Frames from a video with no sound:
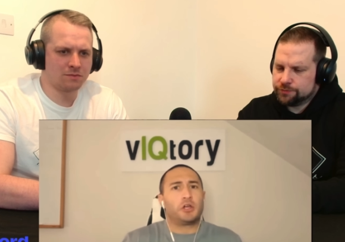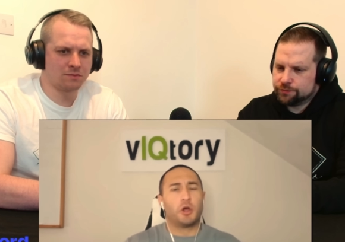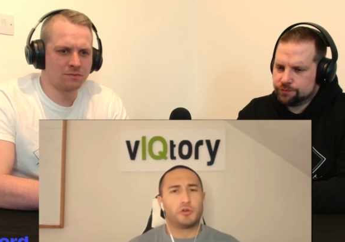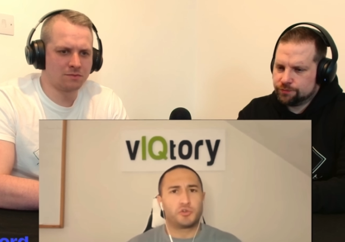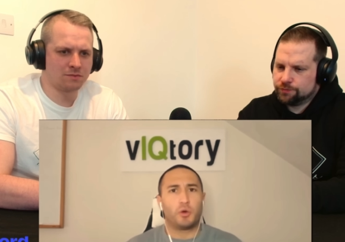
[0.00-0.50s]

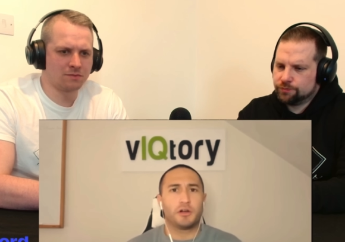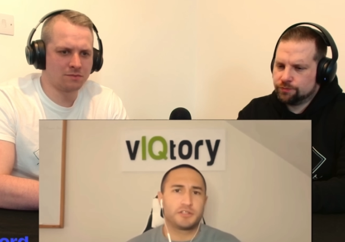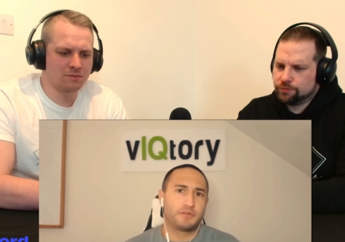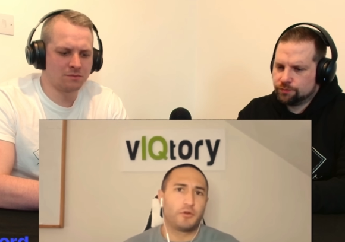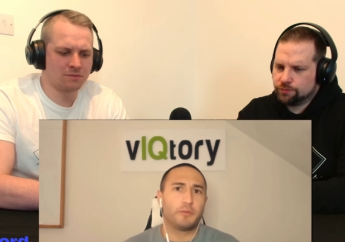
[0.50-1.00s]
Speaker 1: Coach
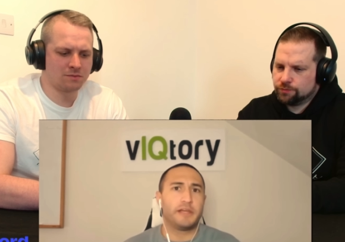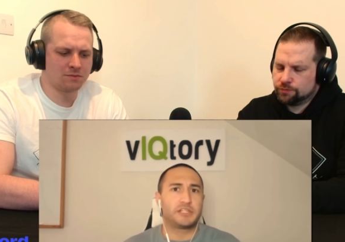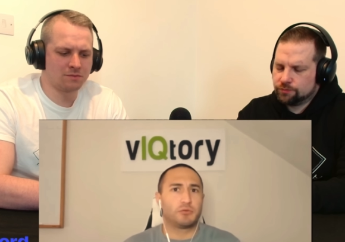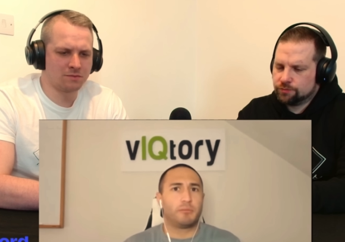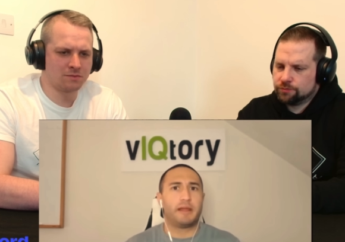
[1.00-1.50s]
Walsh's
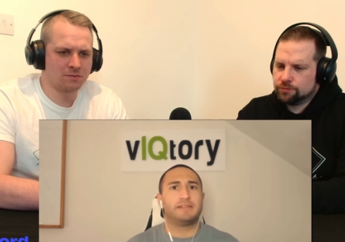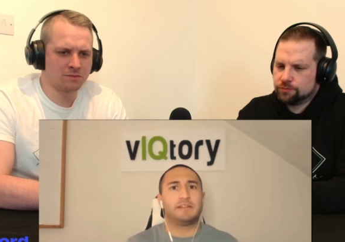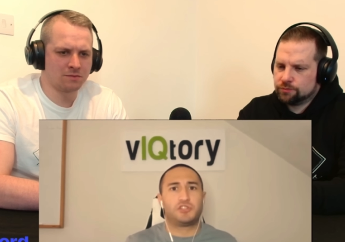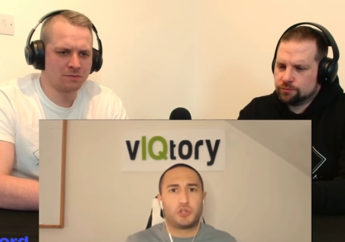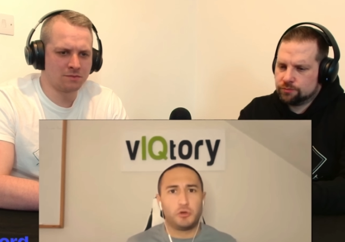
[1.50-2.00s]
formation were
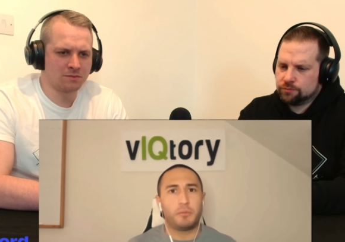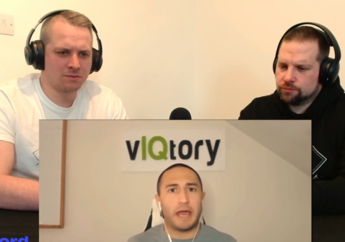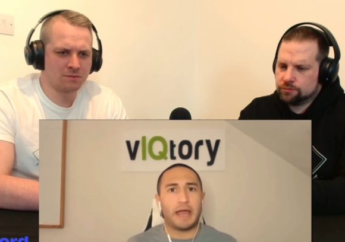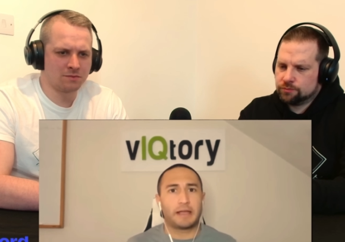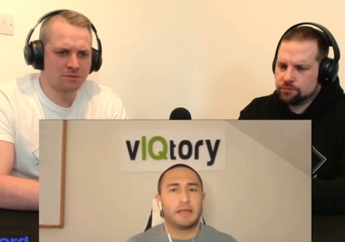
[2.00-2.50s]
mainly two
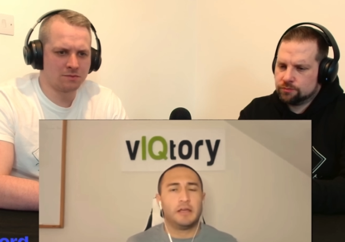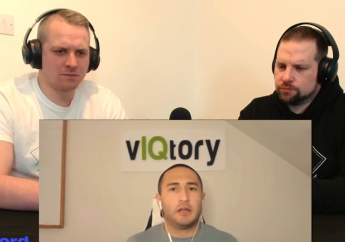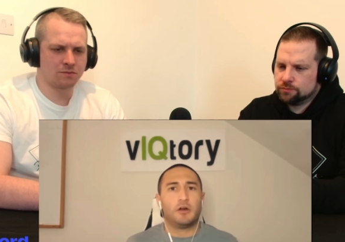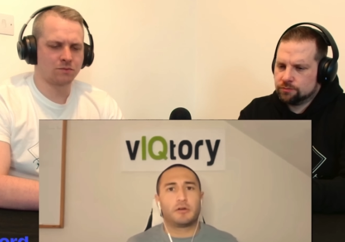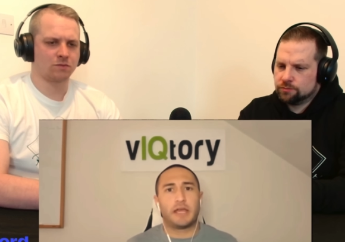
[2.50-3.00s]
back,
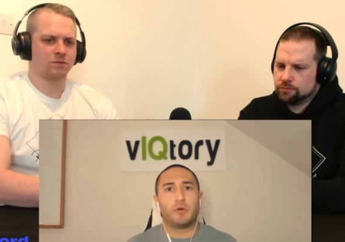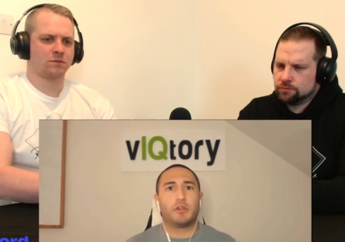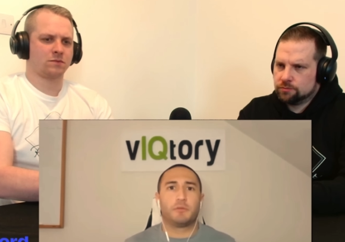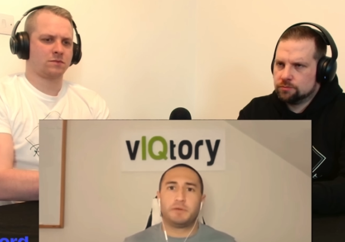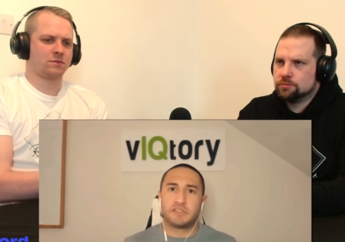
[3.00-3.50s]
okay,
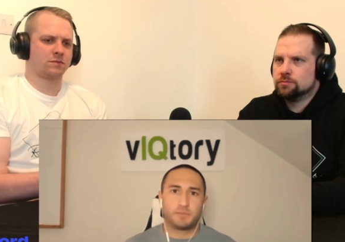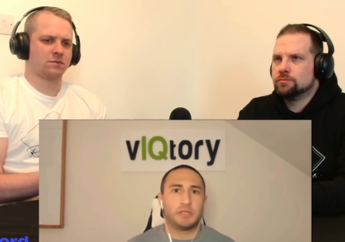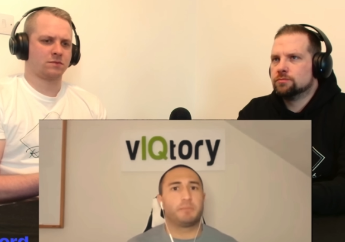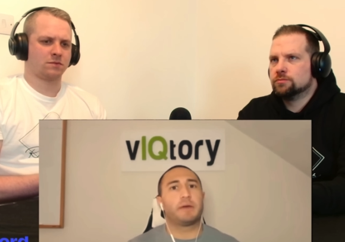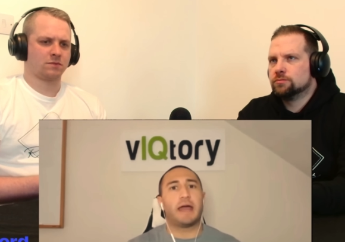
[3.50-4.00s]
whether it be
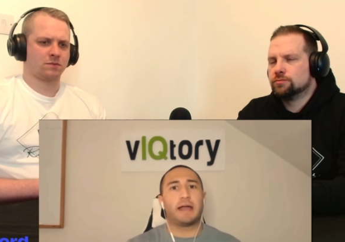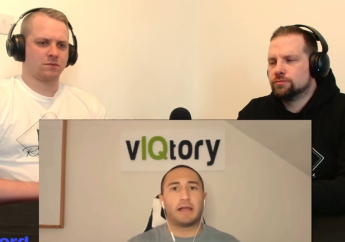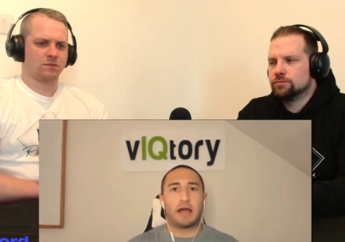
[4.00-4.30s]
split back,